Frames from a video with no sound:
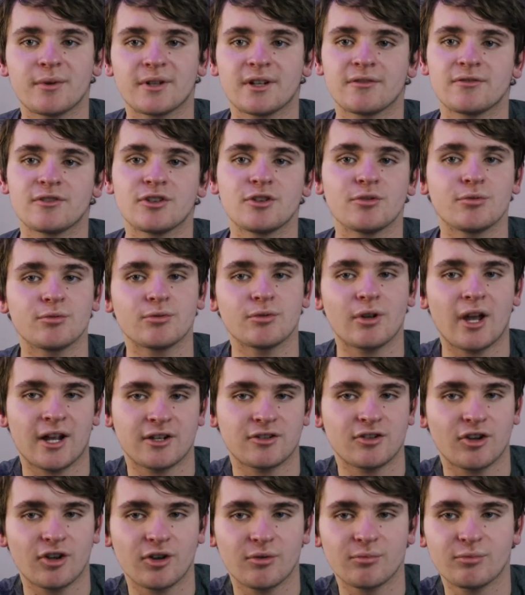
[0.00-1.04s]
but if you
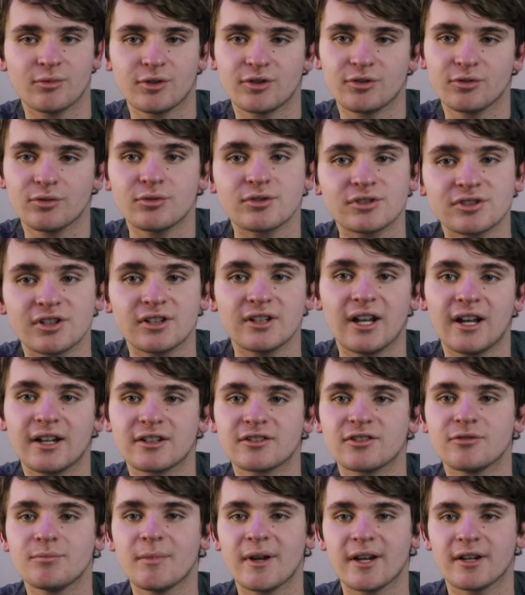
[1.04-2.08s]
at home would also
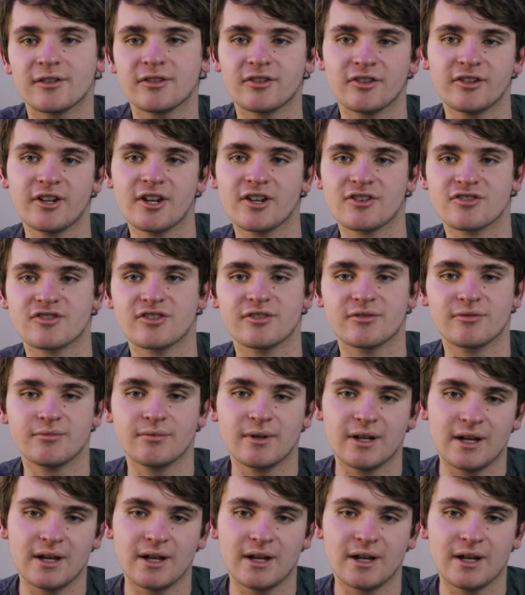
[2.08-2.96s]
like to make a donation,